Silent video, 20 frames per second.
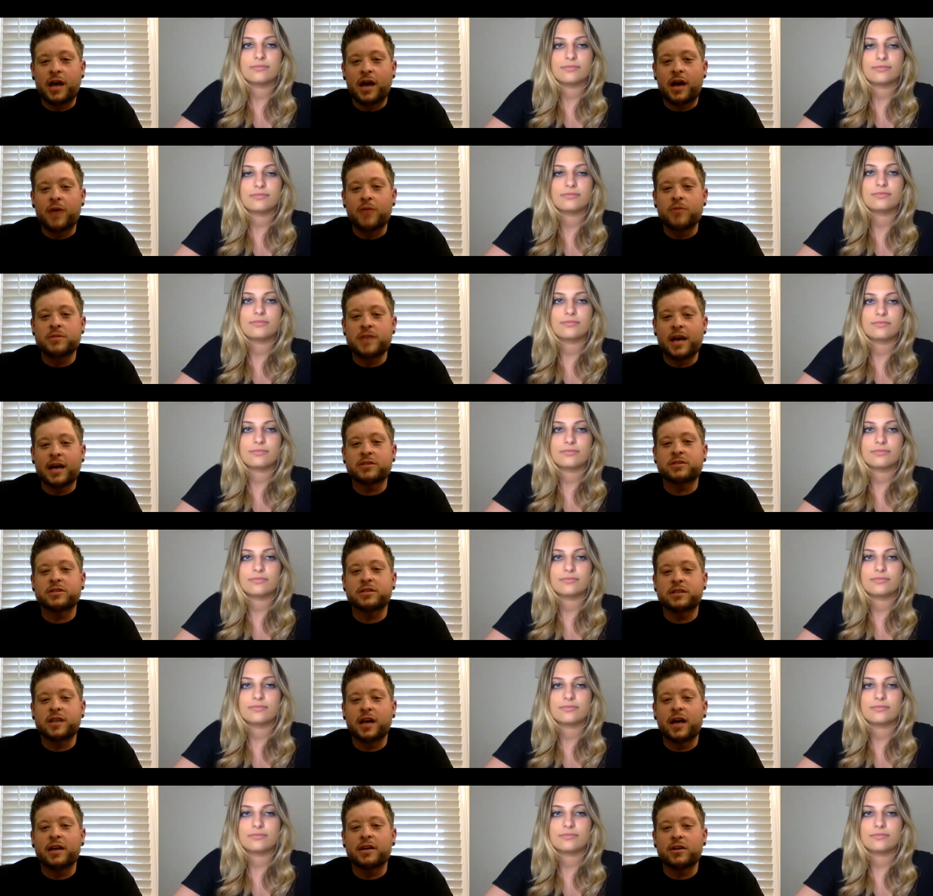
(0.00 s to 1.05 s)
Speaker 1: I was actually
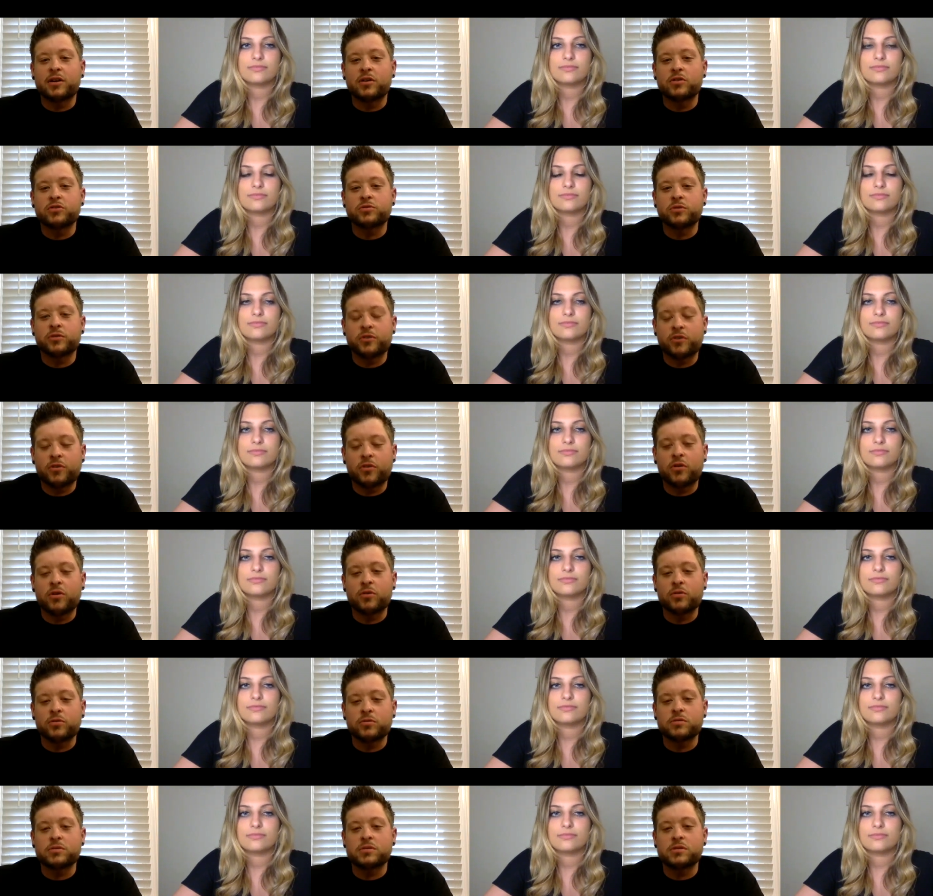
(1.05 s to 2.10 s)
diagnosed with
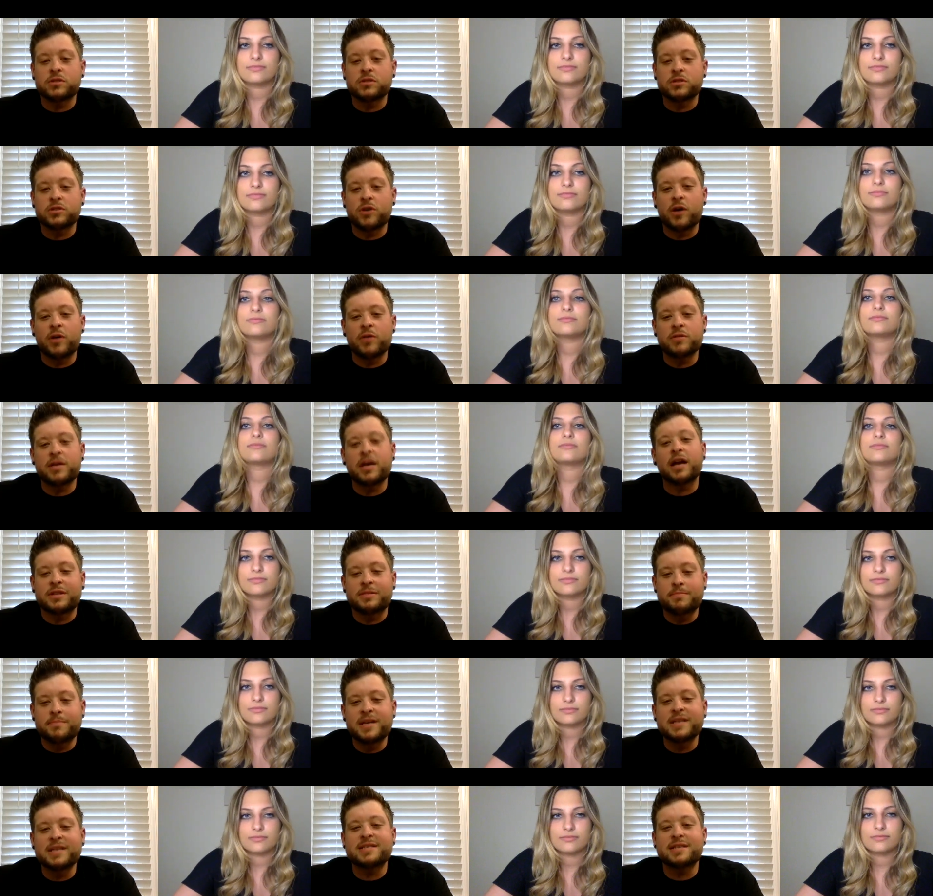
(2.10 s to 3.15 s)
Crohn's. So I was
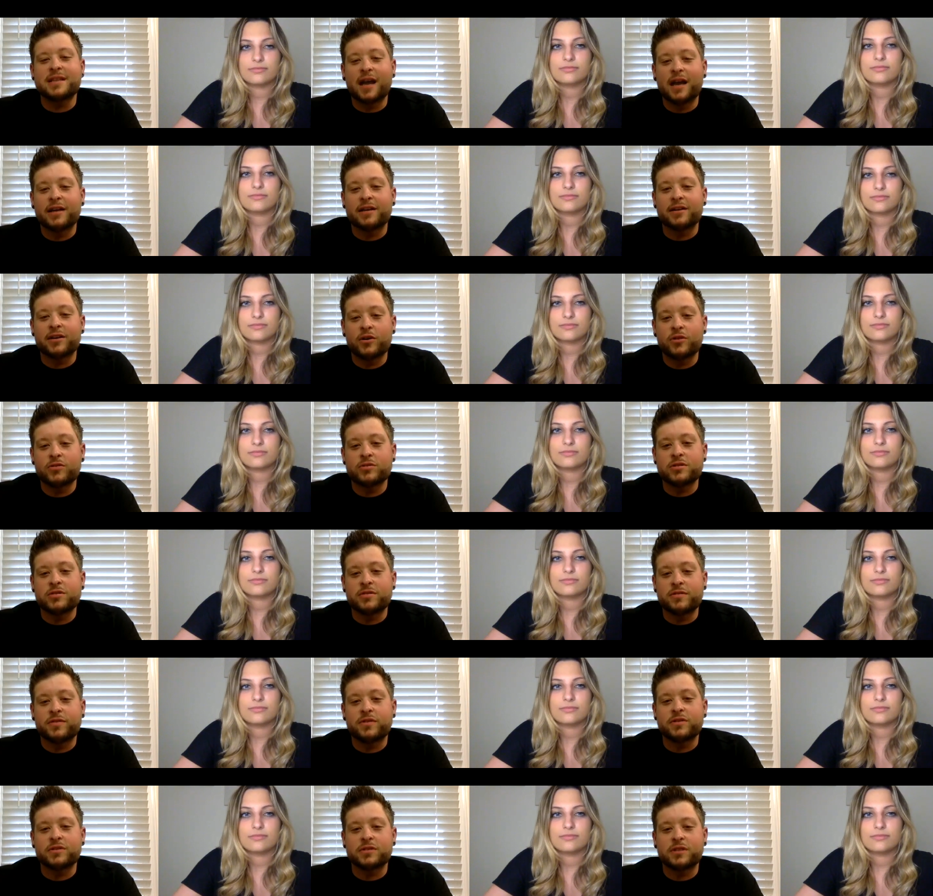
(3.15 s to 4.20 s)
misdiagnosed the
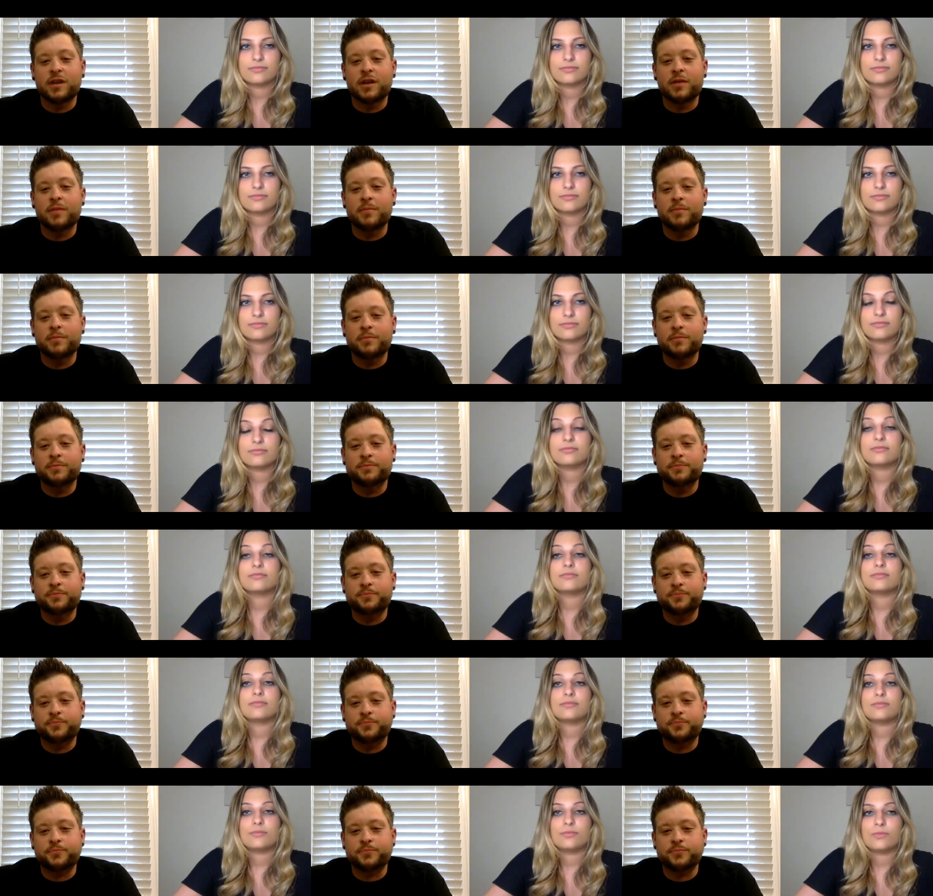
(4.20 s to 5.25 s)
first time.
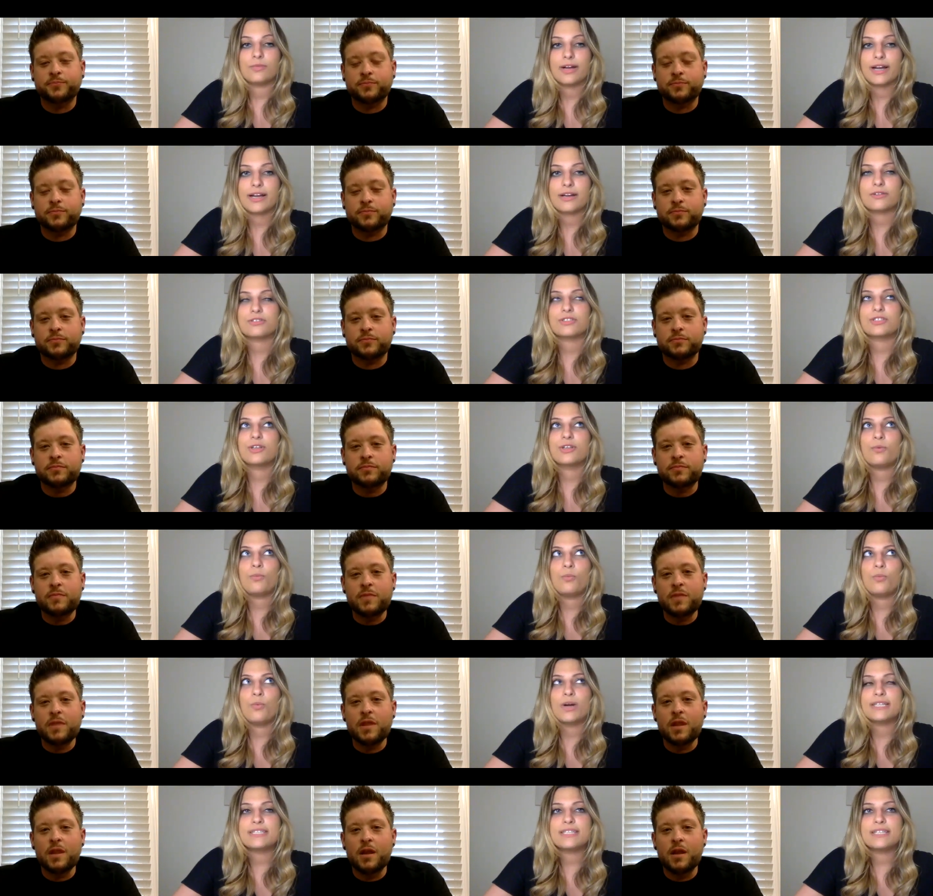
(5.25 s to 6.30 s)
Speaker 2: Wow. So
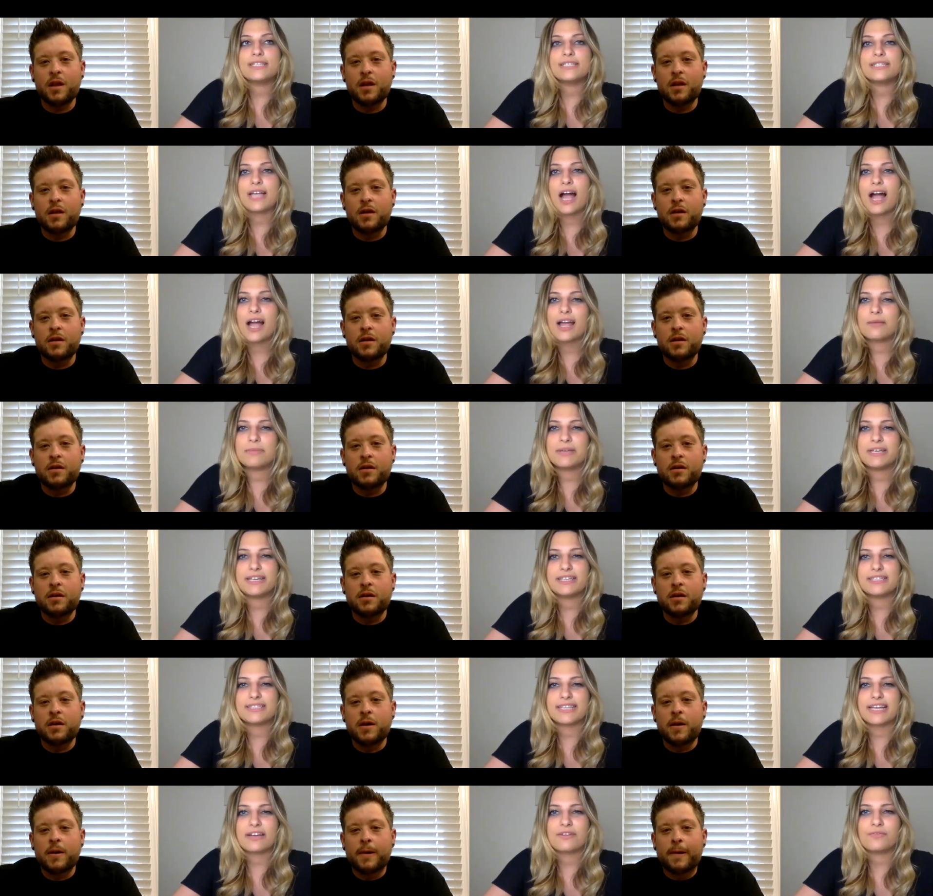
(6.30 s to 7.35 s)
what does
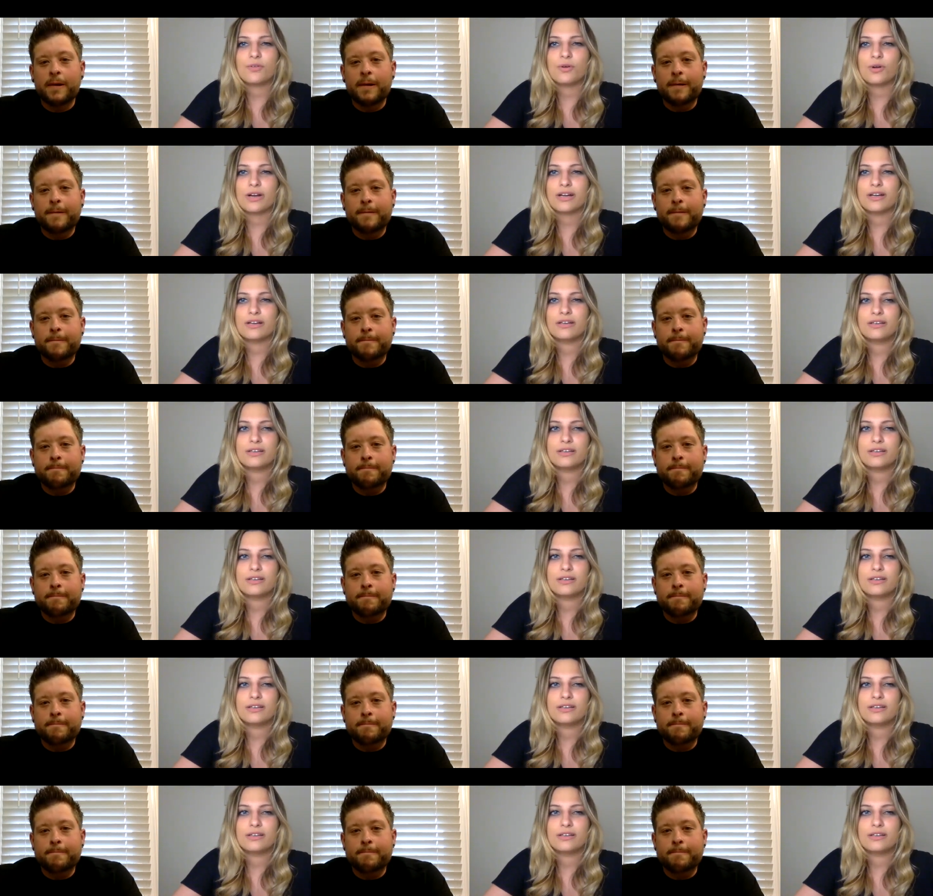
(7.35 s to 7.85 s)
IBD stand for?